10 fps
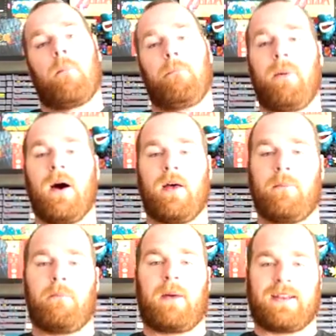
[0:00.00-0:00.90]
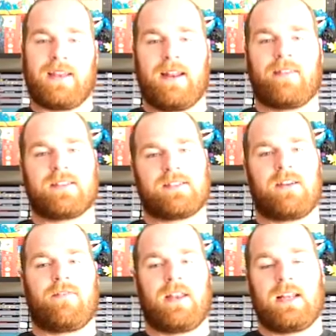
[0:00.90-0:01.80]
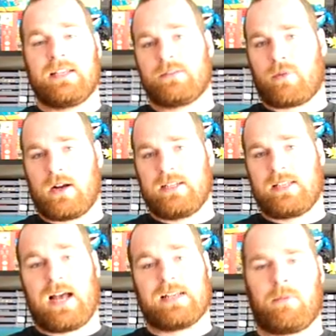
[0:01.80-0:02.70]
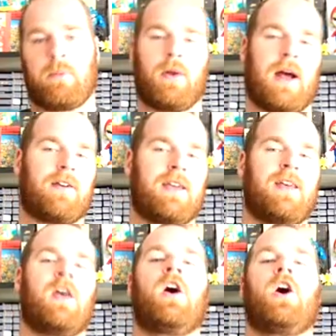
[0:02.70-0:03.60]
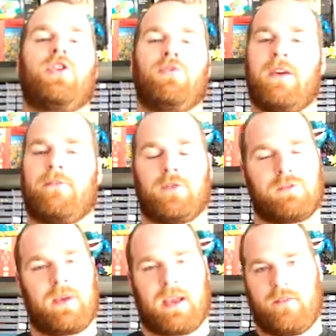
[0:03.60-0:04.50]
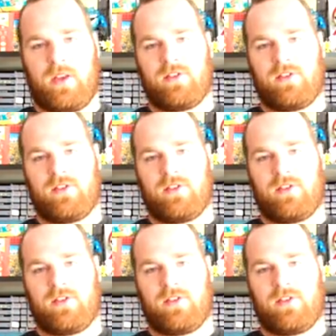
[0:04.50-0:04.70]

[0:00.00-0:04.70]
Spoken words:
But by getting the stuff that is priced that hasn't been put out yet, you get first pick of it.